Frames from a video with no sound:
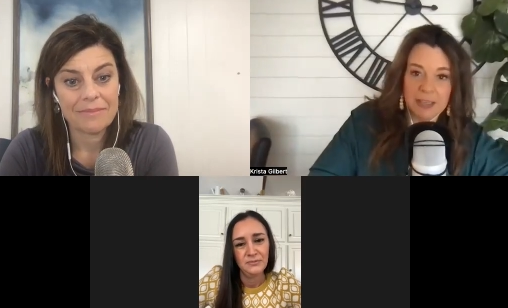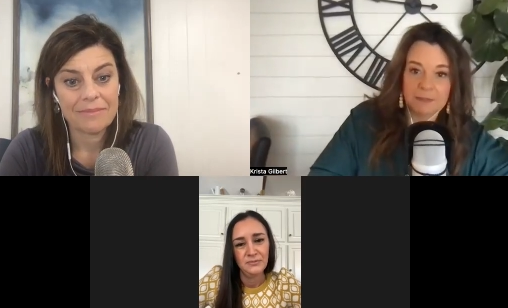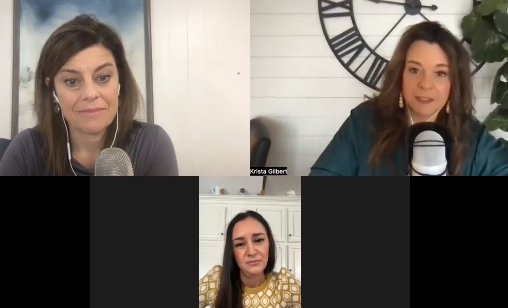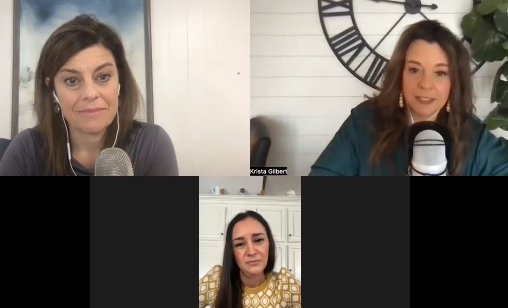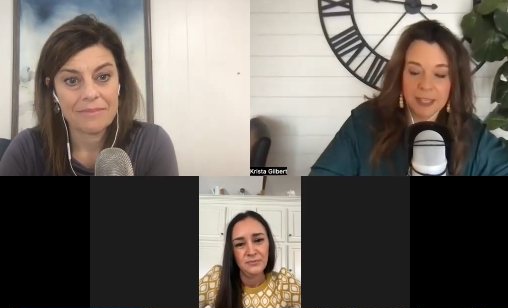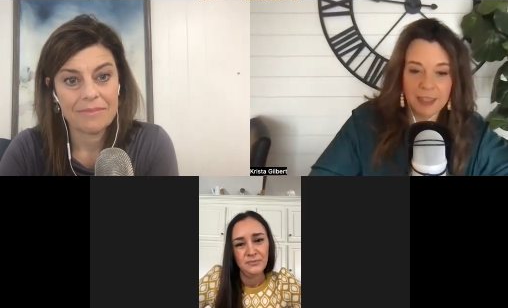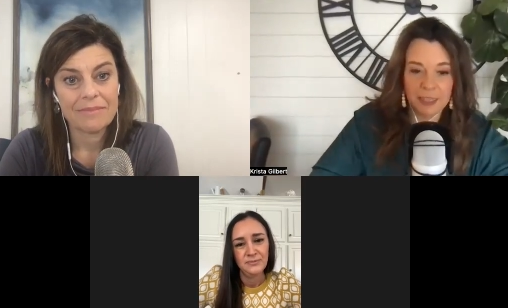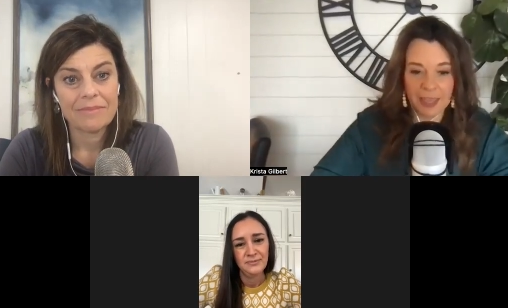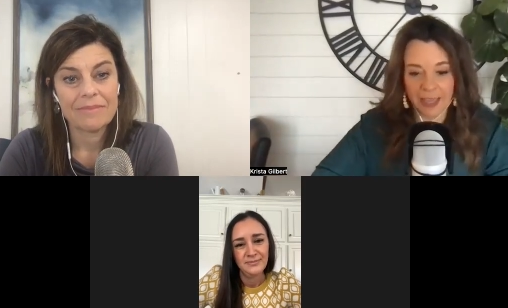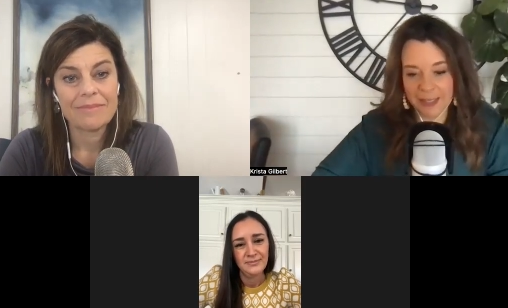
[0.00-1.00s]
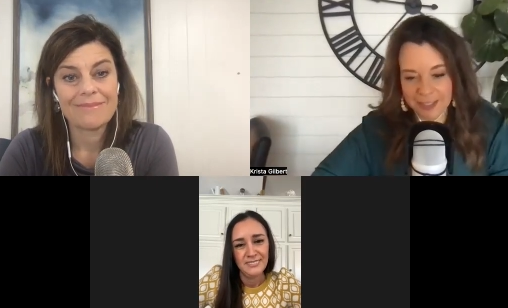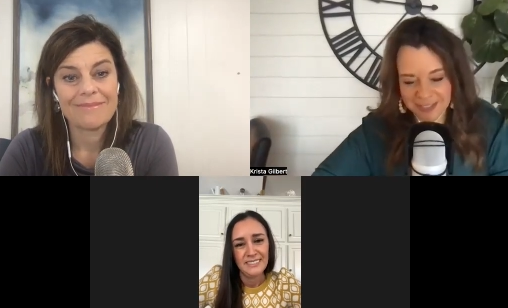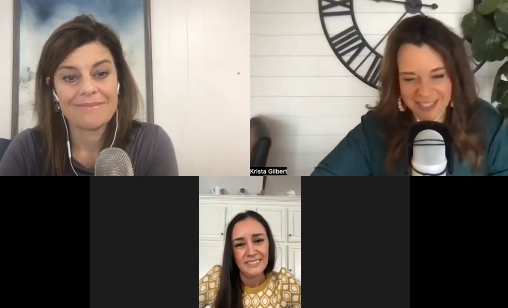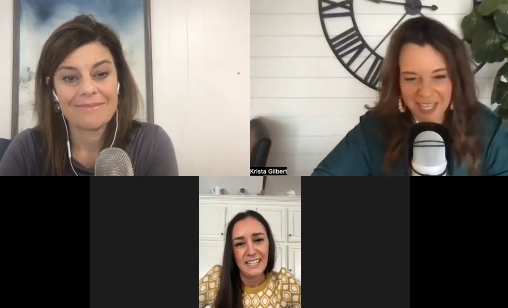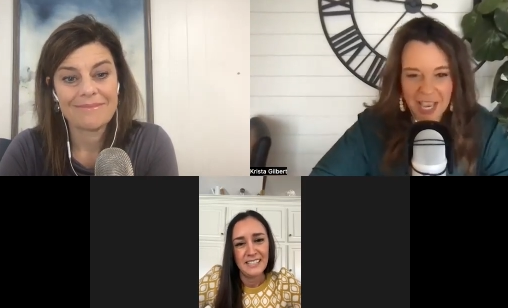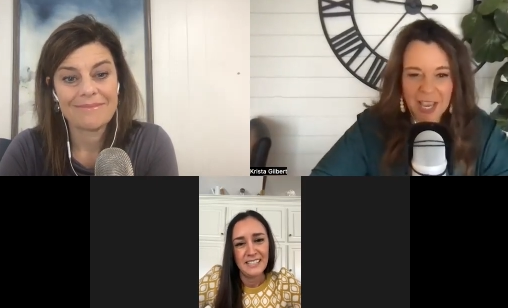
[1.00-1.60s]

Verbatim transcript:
Speaker 1: gift that is yes.